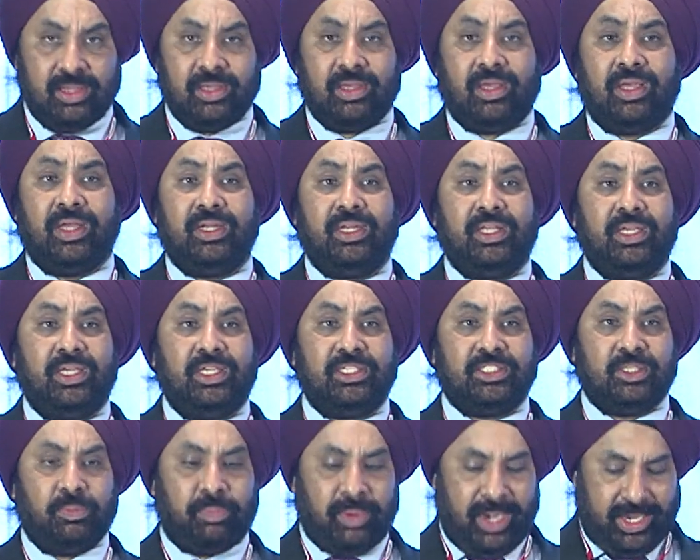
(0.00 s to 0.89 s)
and he
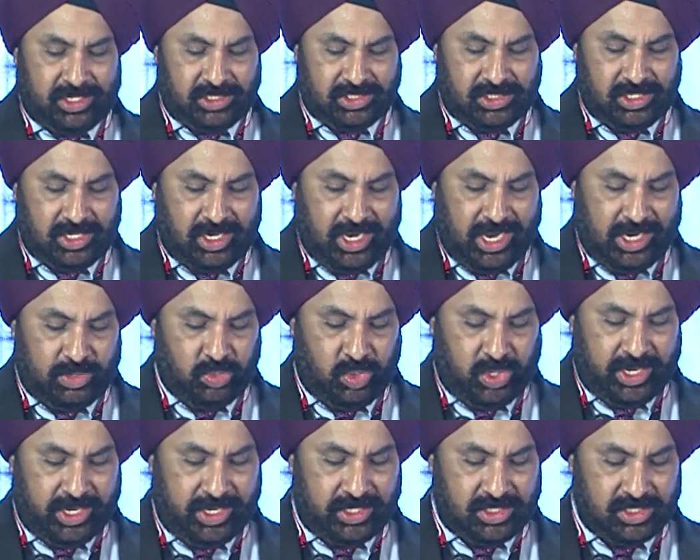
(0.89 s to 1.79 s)
is a practicing
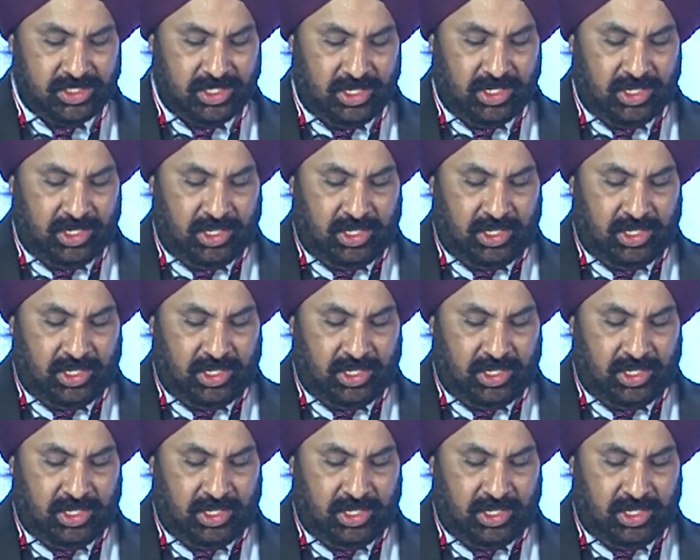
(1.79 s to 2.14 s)
advocate